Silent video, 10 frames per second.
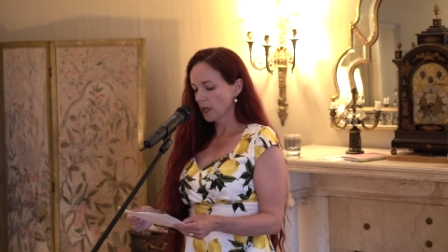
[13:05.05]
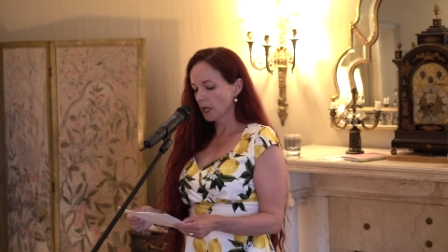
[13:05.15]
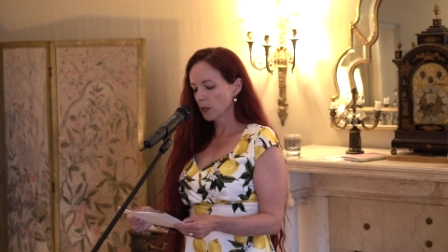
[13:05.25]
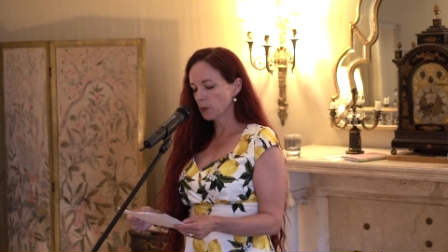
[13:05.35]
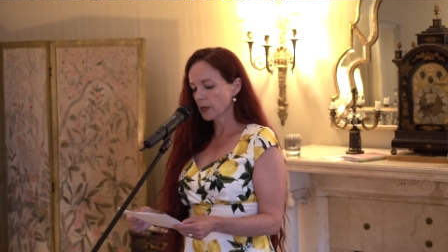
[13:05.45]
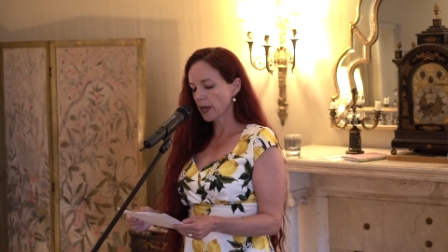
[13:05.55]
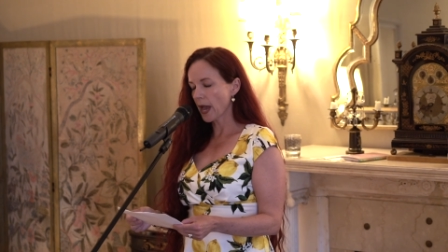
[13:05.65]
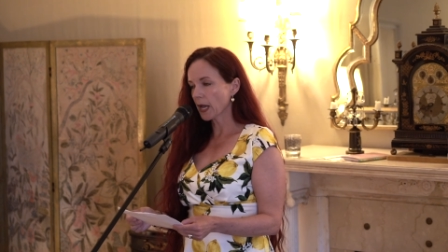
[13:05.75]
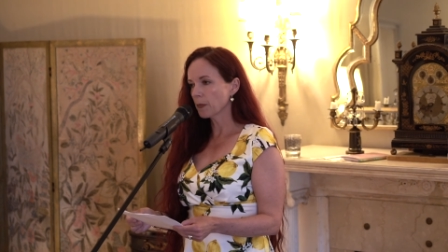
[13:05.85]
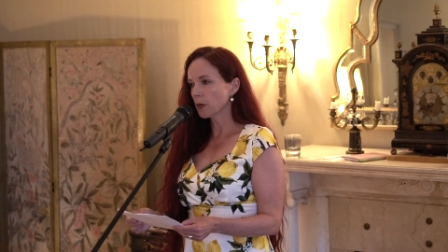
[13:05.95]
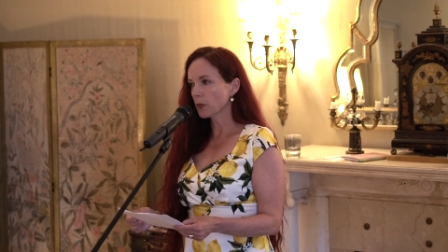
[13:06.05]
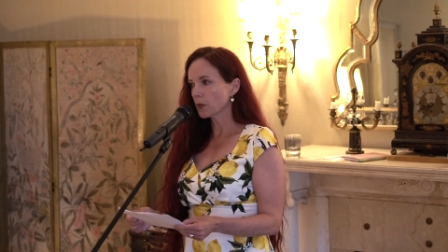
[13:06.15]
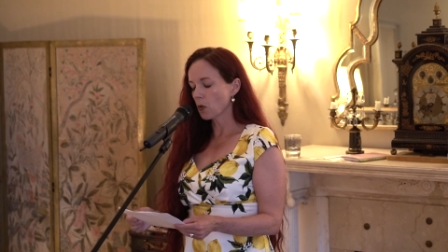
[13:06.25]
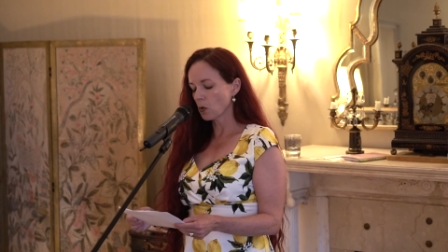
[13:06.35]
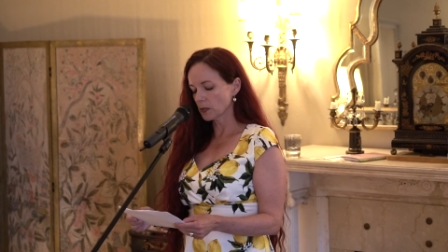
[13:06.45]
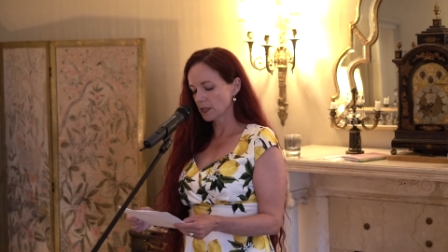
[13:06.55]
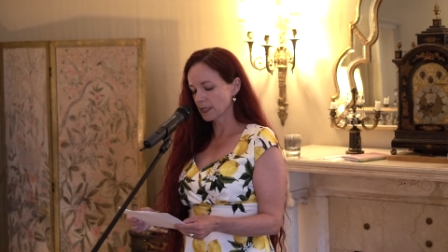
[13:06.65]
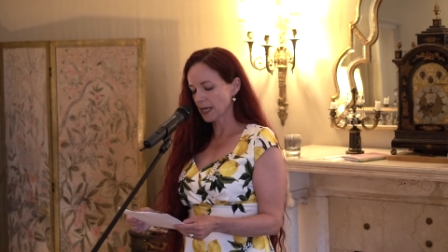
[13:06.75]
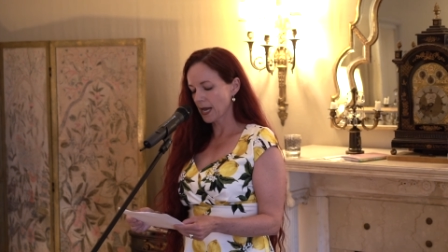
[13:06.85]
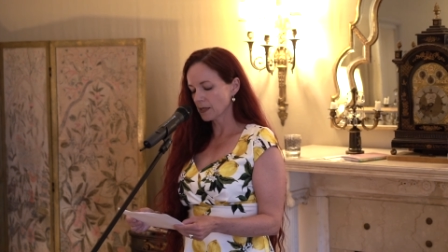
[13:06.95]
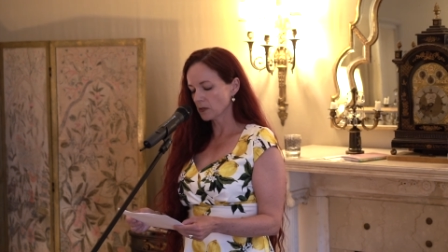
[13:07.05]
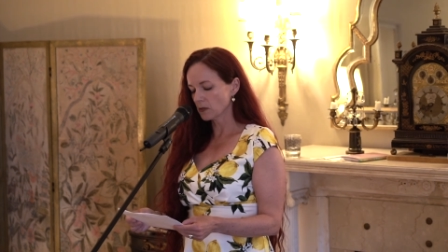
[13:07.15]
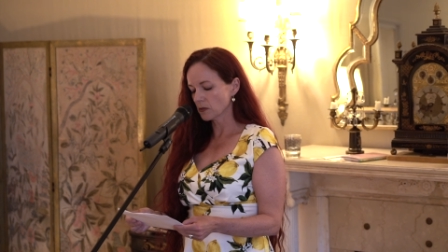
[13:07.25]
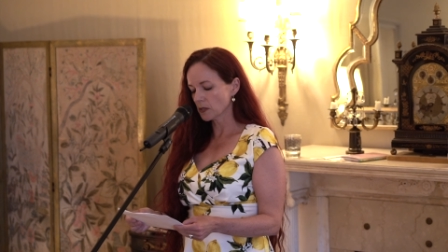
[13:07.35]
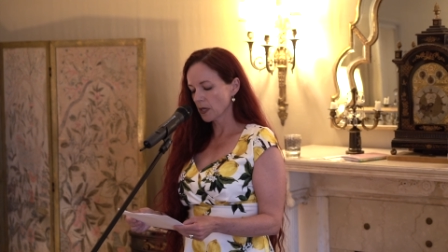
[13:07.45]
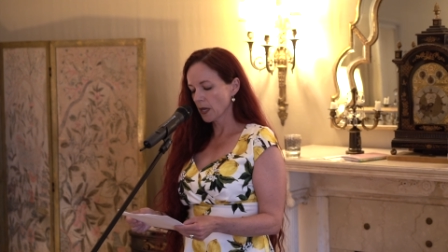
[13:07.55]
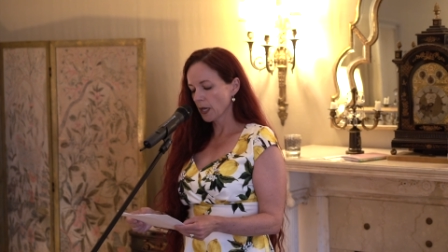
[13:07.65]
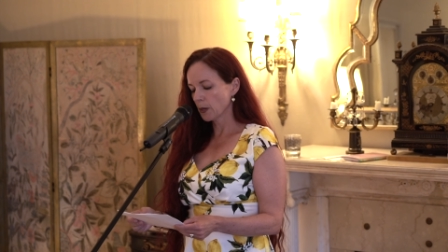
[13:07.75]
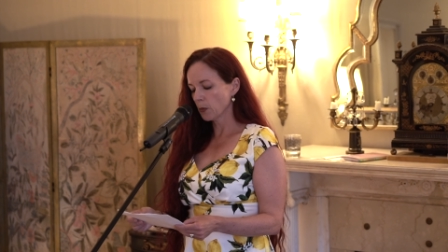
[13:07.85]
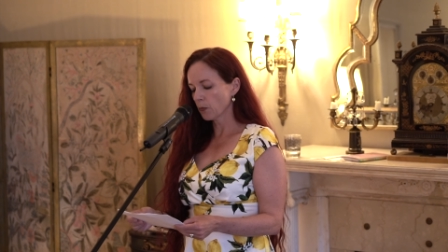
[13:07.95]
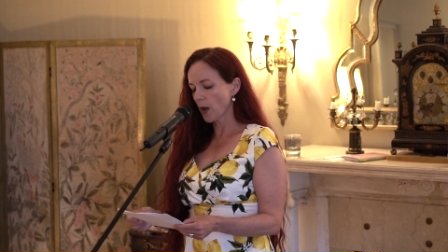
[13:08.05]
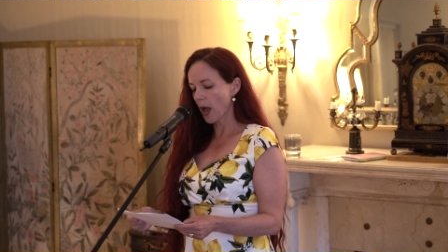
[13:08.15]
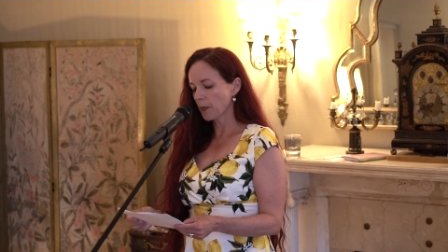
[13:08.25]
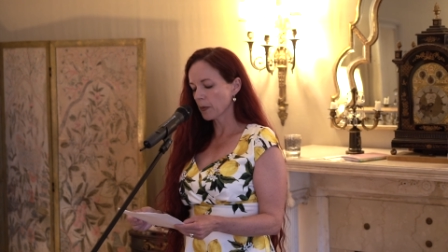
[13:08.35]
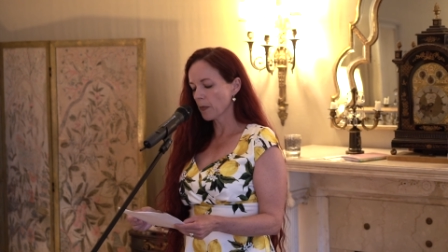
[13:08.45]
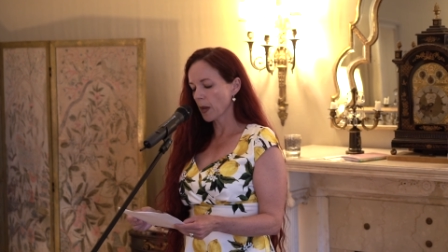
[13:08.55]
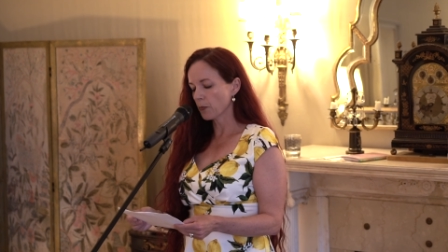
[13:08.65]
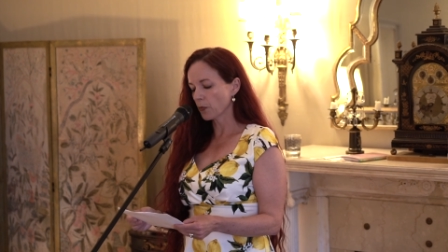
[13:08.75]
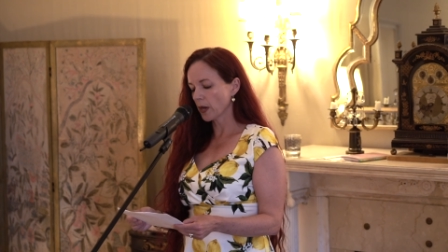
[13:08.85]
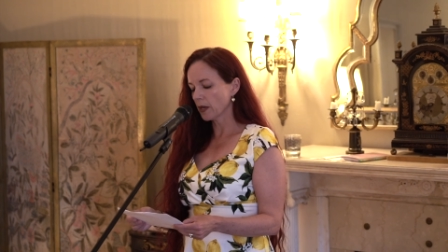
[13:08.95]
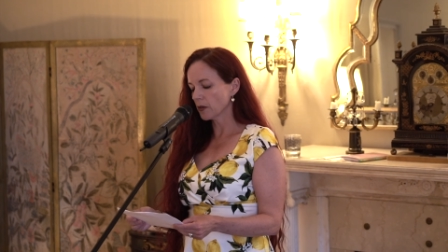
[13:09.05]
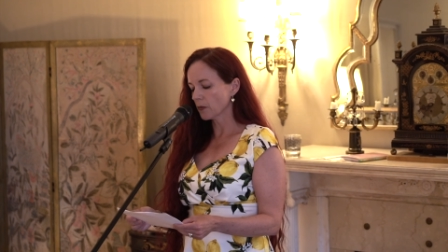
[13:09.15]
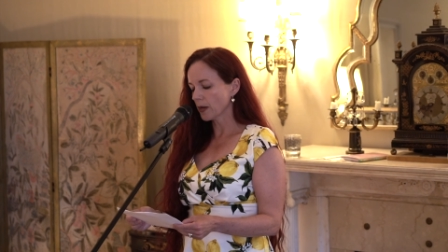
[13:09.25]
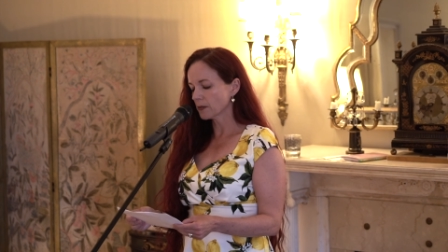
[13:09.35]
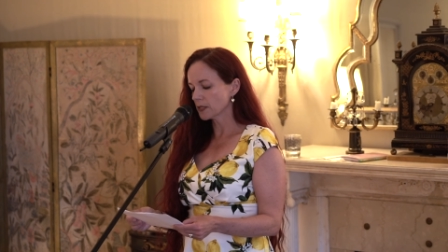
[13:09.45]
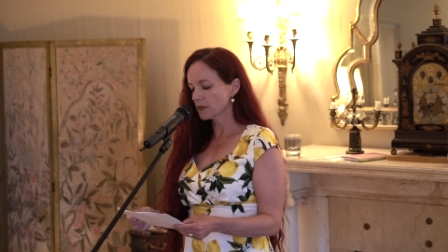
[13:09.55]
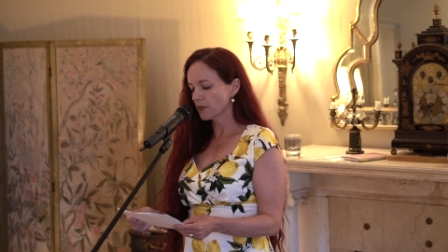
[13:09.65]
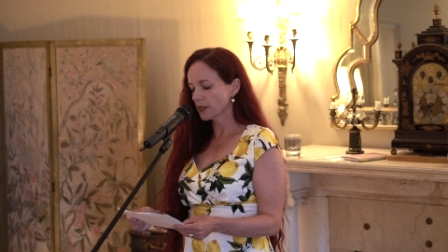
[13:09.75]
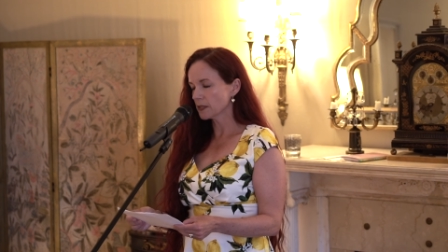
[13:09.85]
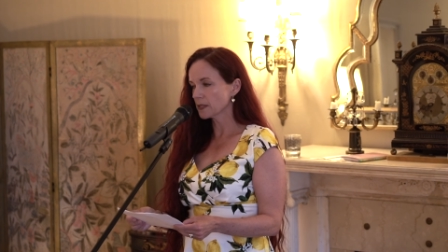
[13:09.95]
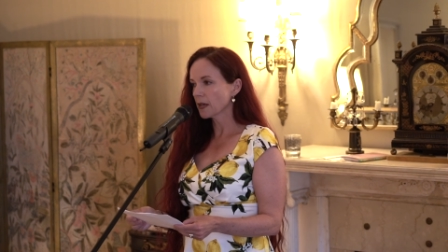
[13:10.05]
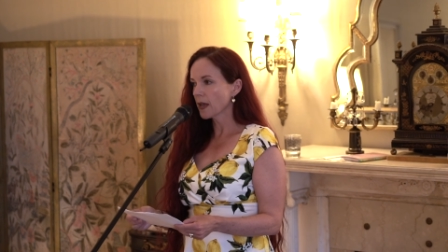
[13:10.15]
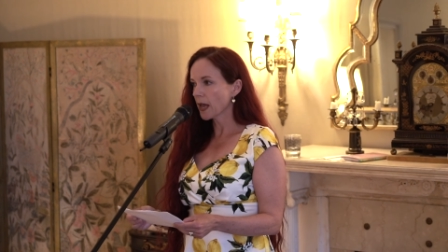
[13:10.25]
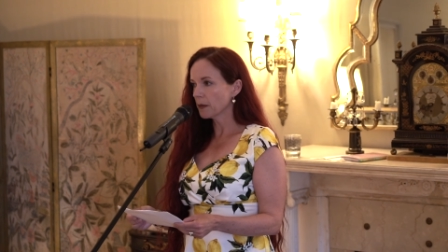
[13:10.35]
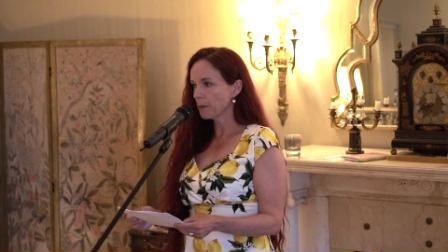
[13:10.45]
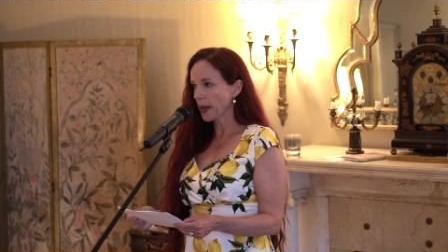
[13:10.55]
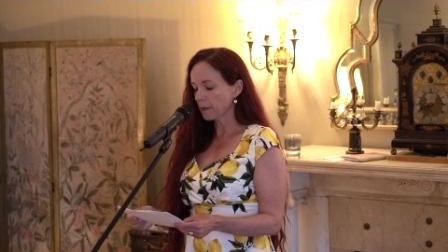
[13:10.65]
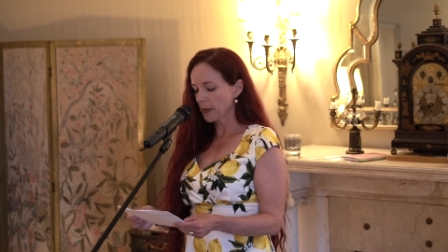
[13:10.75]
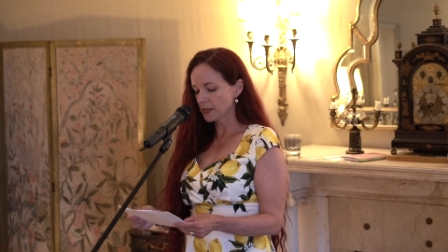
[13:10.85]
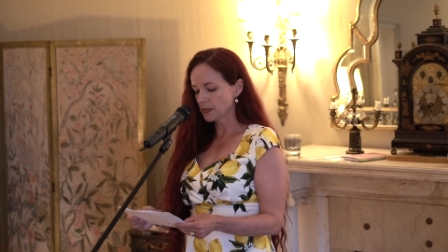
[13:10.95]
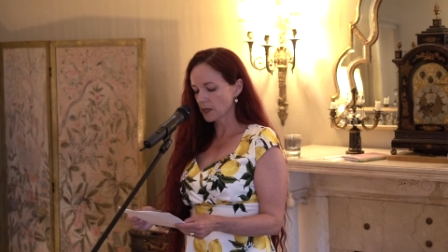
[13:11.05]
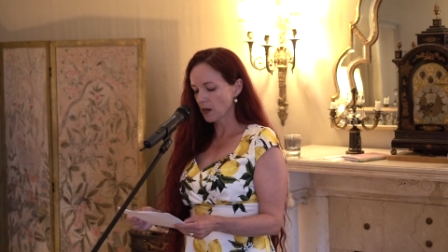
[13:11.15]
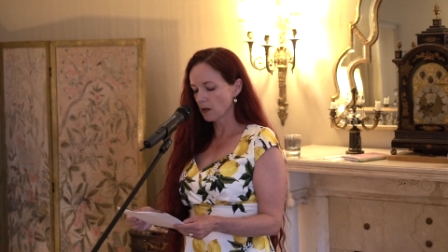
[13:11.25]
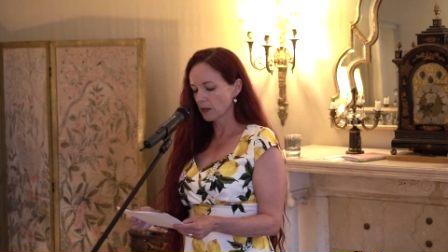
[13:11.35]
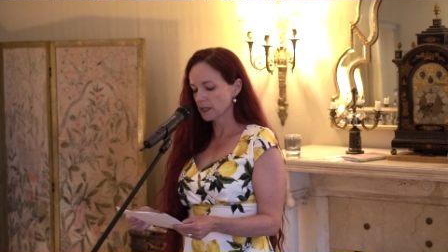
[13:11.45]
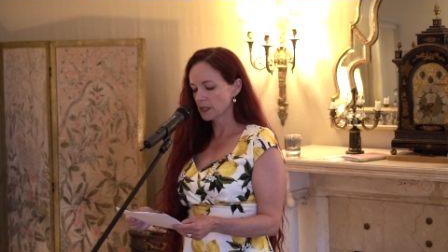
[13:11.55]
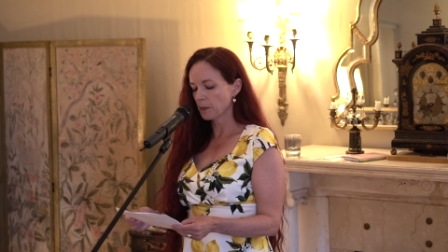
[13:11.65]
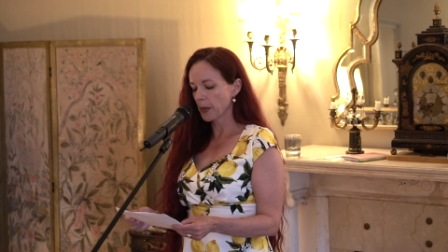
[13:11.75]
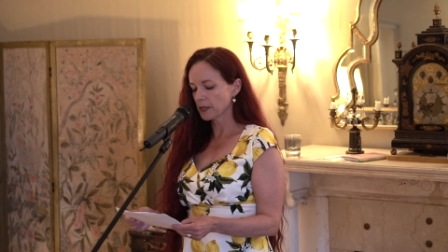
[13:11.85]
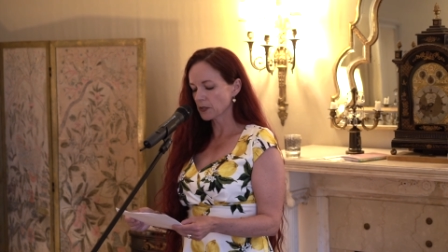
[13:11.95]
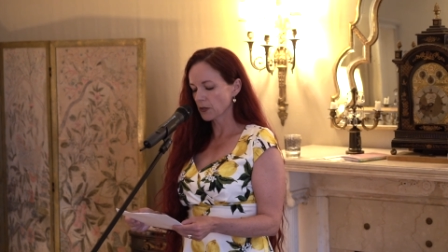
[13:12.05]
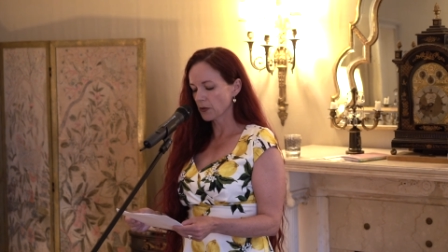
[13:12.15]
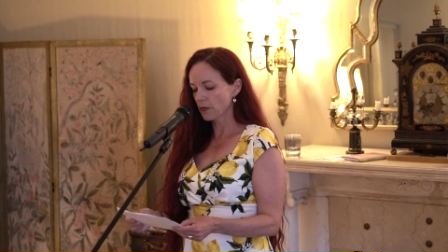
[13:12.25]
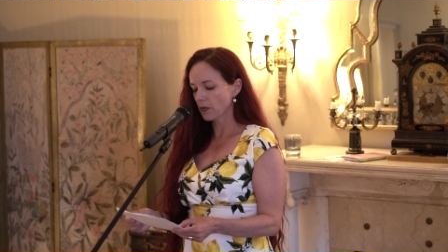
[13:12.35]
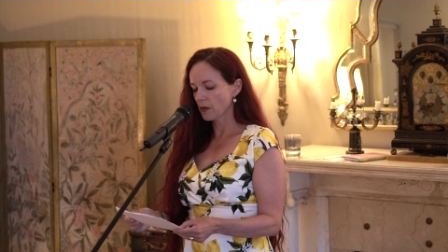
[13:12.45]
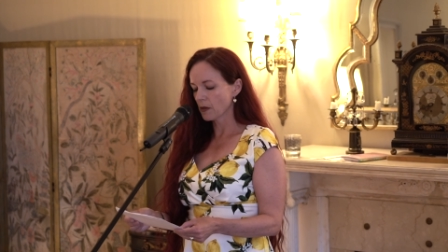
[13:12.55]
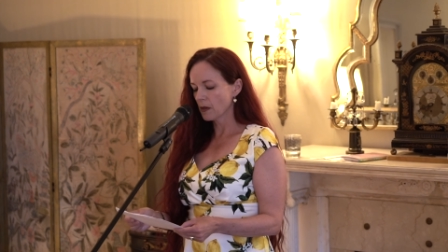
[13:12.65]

He will gag me with golden tassels. He will wrap my braid around his fist and bang my skull into baked earth.